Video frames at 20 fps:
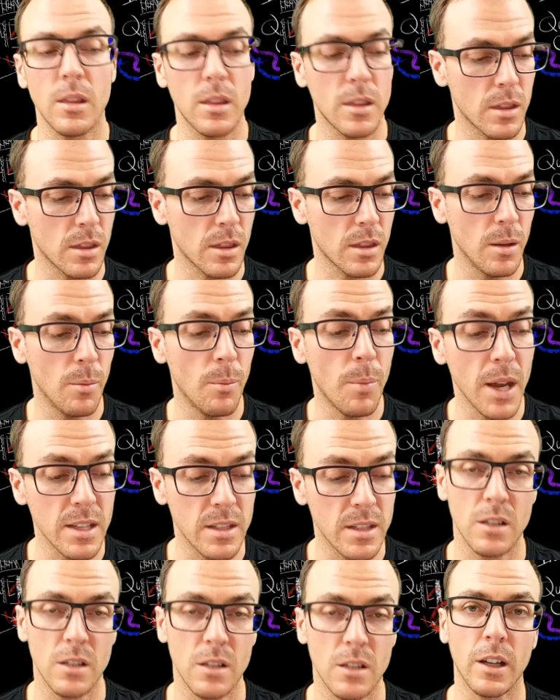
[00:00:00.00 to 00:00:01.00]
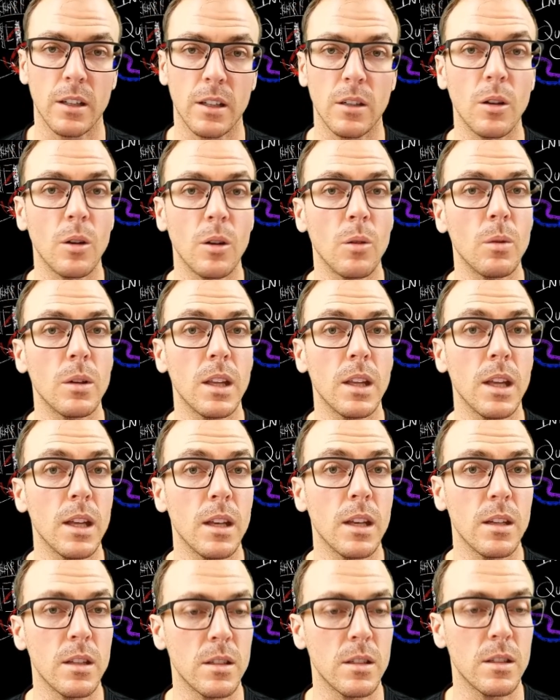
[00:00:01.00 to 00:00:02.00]
the basis vector with the
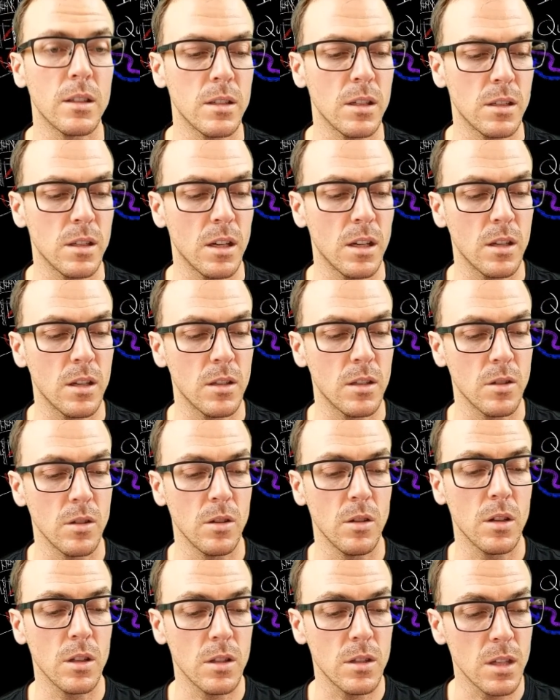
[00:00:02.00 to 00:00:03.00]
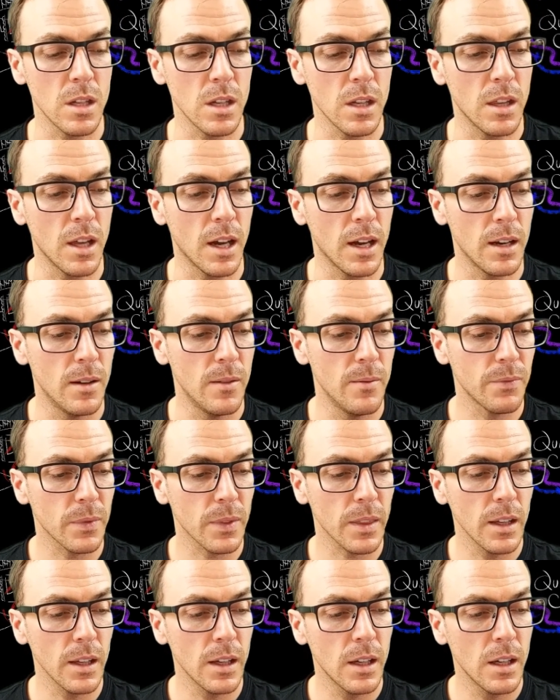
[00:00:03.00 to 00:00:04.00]
indices in it. So you can see that
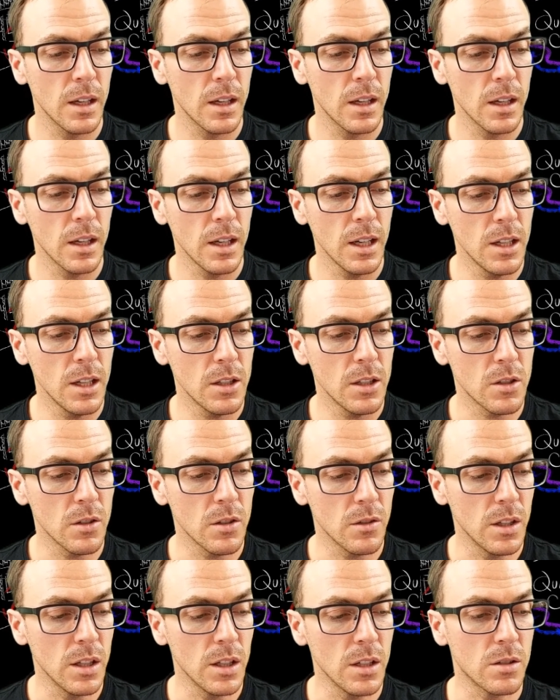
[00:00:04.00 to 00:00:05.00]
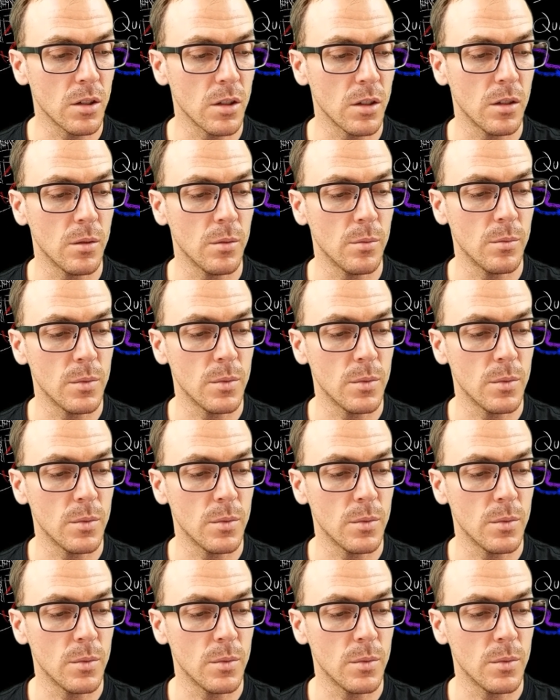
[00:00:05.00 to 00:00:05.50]
each of these terms